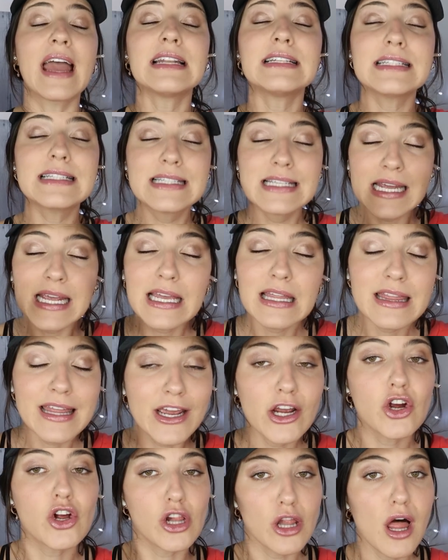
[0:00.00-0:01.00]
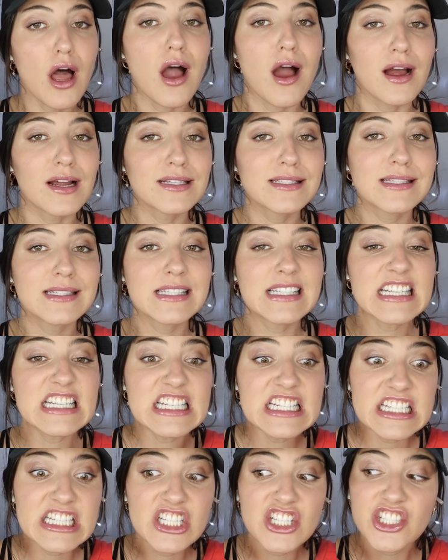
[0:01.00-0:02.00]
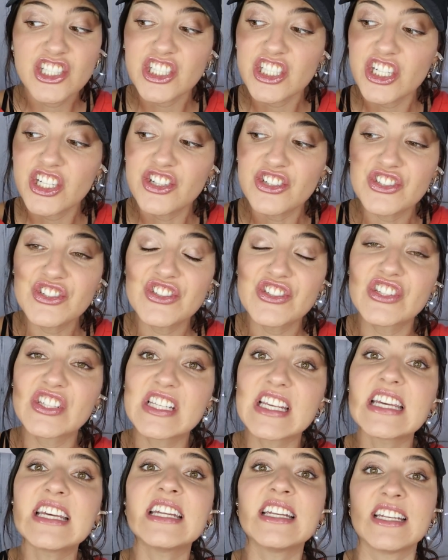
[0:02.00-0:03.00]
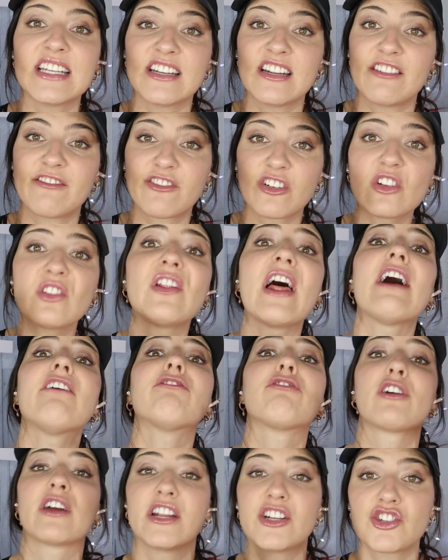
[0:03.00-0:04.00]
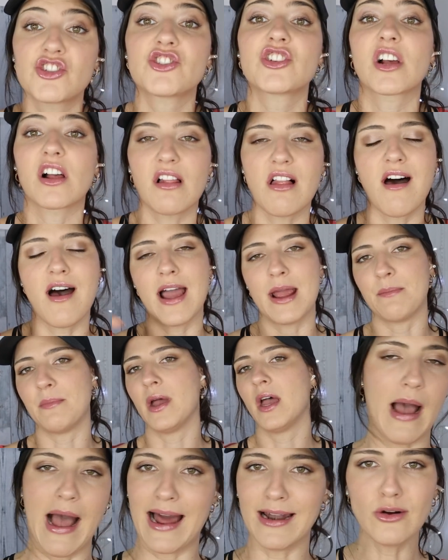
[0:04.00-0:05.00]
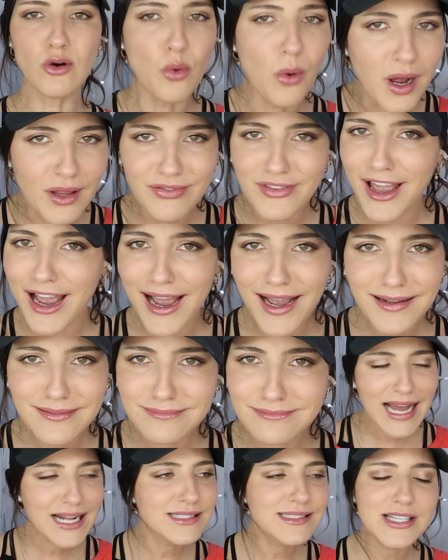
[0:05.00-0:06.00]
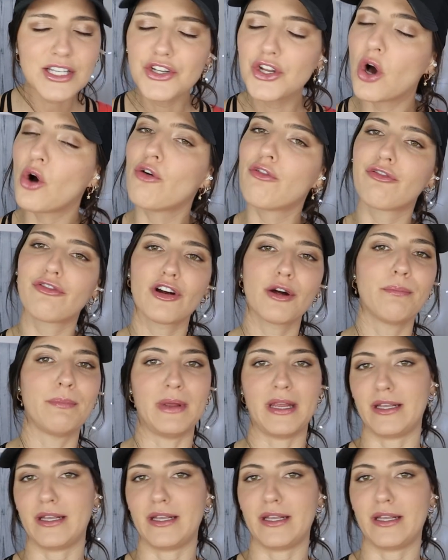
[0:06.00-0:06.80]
and dig their claws into your skin for leverage to climb. I don't want that. That's a no from